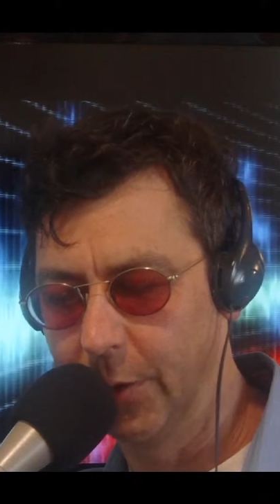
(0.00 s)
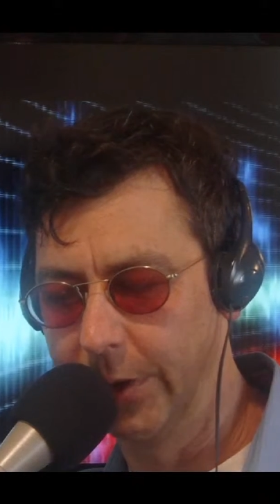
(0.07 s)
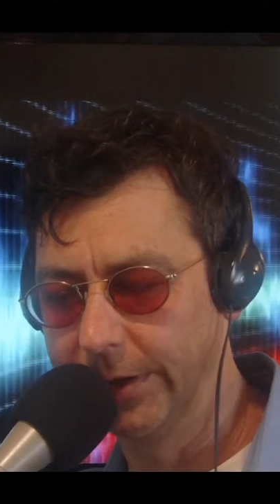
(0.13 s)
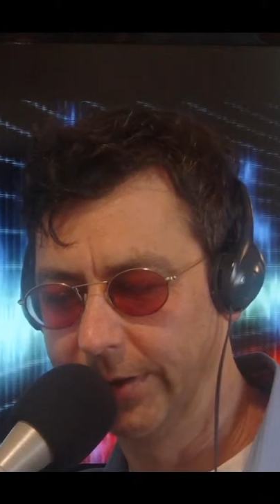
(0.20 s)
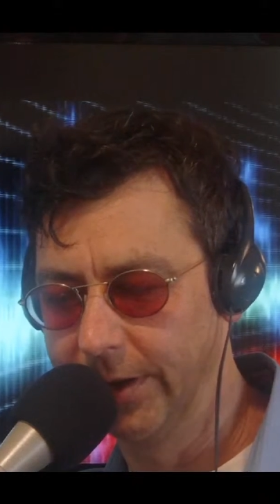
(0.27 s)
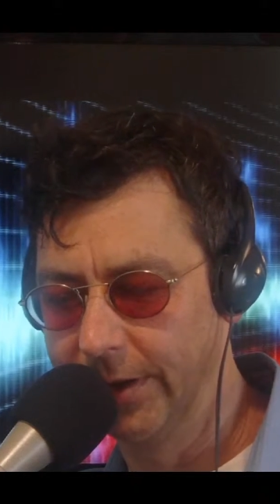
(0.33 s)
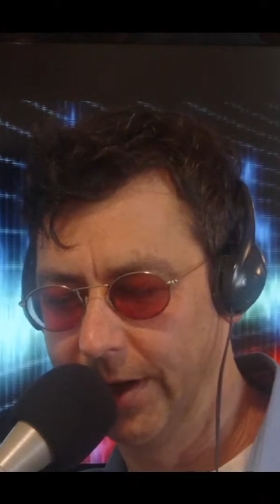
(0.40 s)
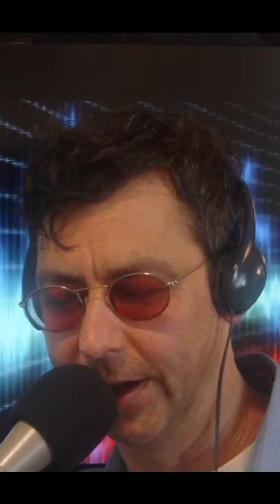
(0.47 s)
No,
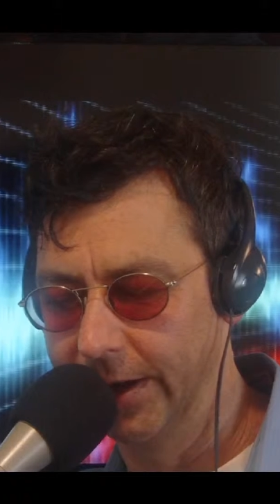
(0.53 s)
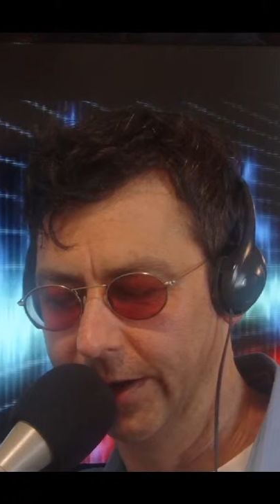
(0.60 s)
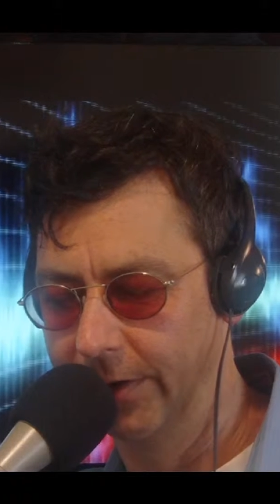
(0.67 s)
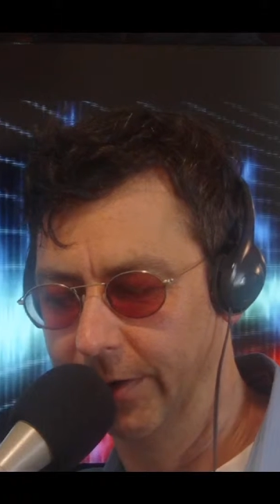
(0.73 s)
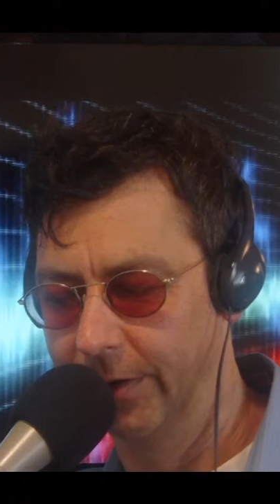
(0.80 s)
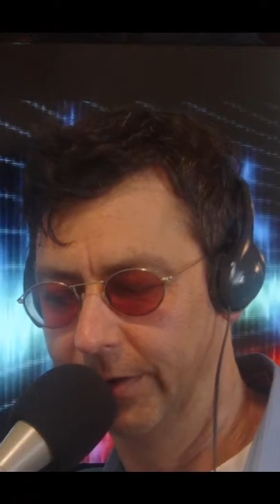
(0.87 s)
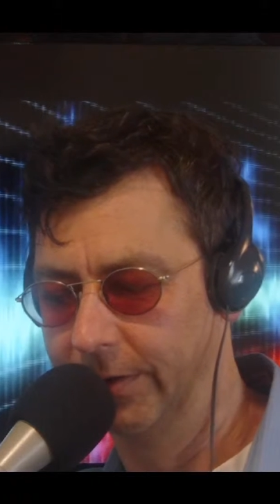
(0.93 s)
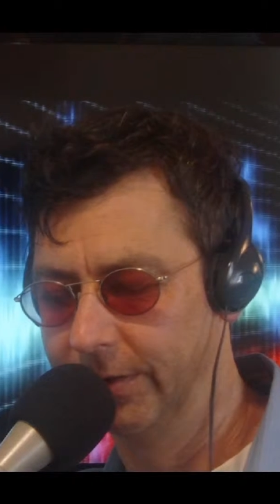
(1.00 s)
it did not
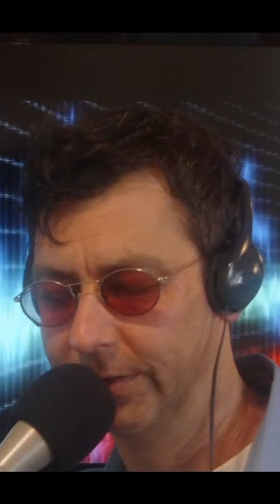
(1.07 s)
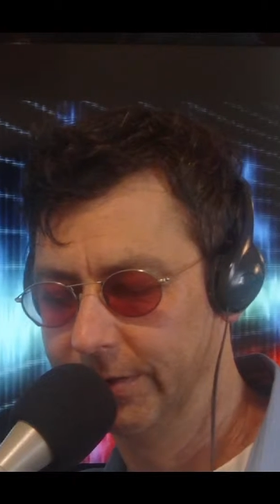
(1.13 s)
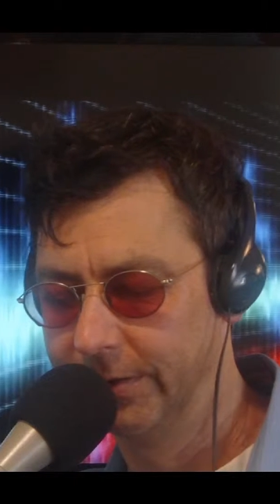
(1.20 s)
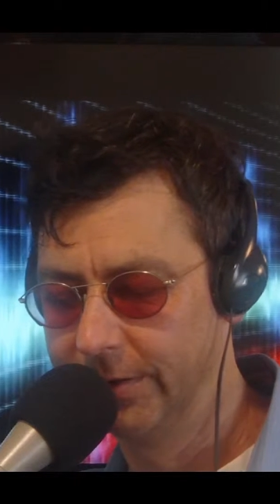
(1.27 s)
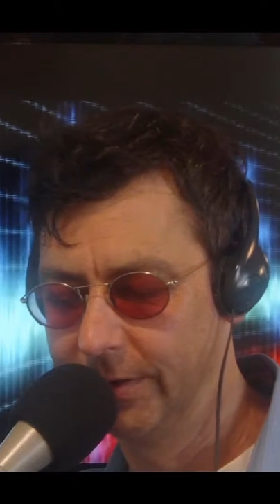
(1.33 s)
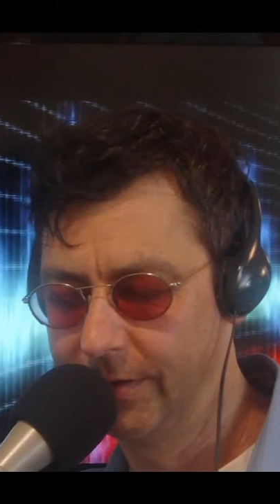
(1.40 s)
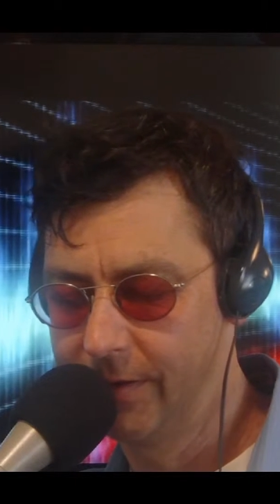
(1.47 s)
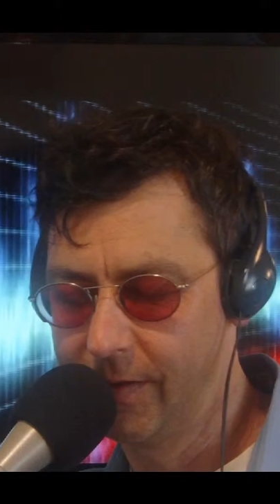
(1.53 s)
at
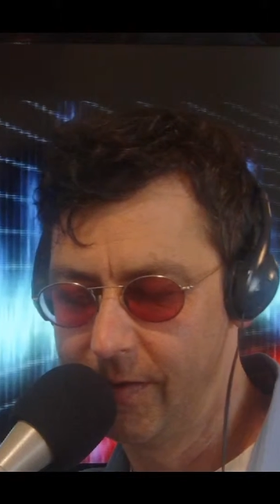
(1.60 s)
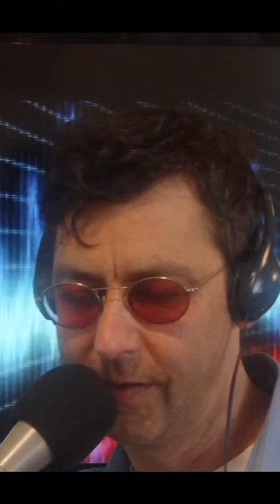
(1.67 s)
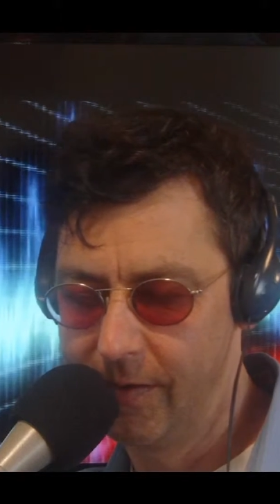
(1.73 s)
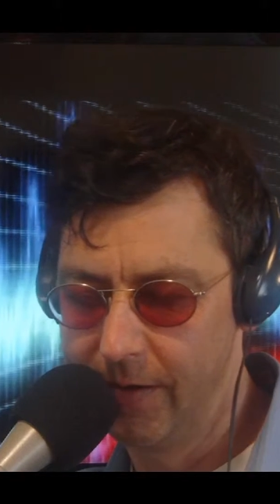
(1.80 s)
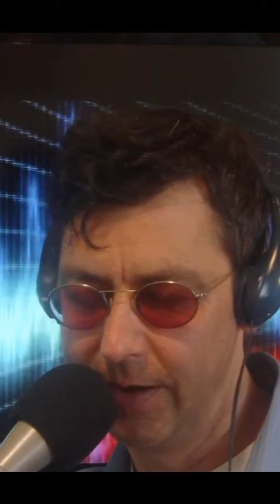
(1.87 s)
all.